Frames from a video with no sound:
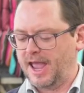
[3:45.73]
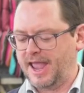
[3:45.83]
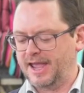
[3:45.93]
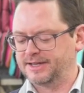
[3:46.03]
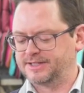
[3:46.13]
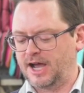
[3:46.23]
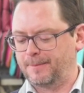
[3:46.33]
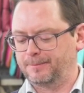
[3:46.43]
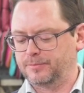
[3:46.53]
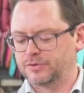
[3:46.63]
And
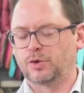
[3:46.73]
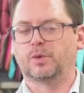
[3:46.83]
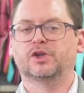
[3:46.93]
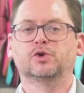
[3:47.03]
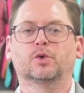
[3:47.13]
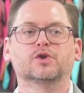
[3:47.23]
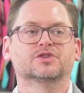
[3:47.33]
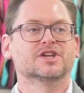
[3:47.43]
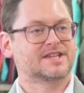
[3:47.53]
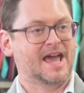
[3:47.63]
so you will
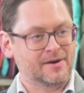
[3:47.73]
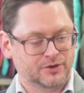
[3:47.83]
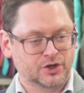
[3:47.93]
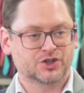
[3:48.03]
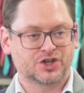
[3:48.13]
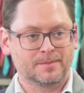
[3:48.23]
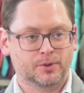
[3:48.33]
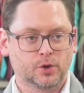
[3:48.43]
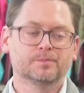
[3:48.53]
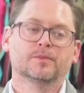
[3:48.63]
use this after your
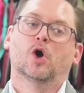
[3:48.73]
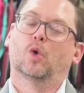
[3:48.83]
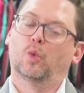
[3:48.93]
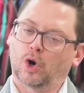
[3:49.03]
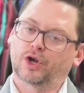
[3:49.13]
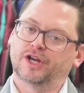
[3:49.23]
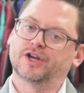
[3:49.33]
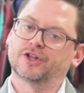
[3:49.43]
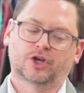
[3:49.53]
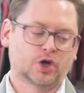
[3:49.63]
shampoo, work it
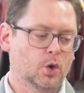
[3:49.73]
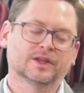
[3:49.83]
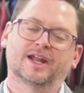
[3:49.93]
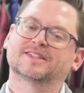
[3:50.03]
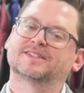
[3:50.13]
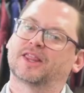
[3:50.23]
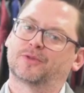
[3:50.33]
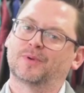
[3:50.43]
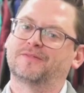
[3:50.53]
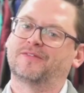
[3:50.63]
into the coat, let it sit
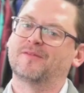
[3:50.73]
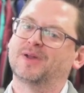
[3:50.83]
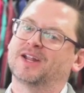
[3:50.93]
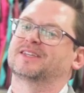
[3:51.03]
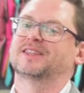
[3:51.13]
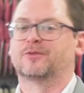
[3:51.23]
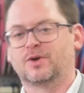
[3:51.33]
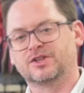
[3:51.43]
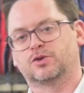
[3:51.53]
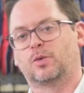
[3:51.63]
3 to 5 minutes, and then
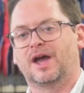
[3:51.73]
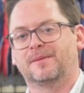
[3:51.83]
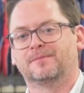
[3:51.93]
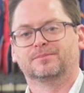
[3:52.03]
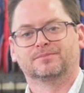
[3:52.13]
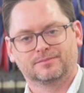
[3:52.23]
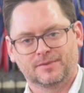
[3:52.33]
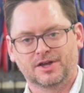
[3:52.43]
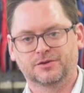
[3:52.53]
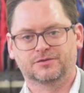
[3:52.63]
rinse away,
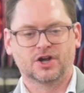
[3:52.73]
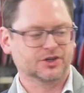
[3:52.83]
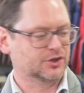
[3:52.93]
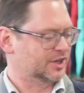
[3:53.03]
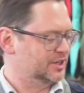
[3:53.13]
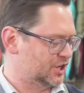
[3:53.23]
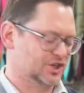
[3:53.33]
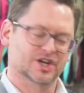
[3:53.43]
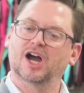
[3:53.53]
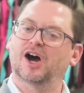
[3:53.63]
and you've done your
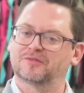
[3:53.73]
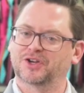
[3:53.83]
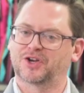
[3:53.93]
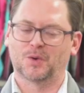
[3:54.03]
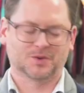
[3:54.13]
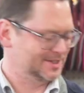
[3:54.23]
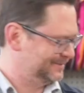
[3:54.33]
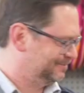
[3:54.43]
conditioning of the coat.